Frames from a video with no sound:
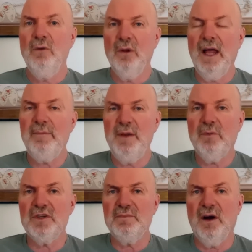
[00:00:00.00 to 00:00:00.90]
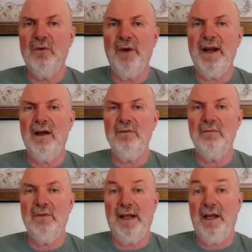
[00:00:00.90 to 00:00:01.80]
Well, a lot of people were smart and ran out.
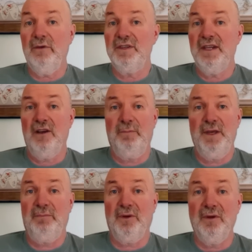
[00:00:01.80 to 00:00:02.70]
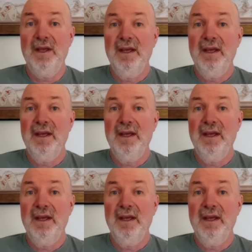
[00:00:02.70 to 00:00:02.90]
Like I always tell people,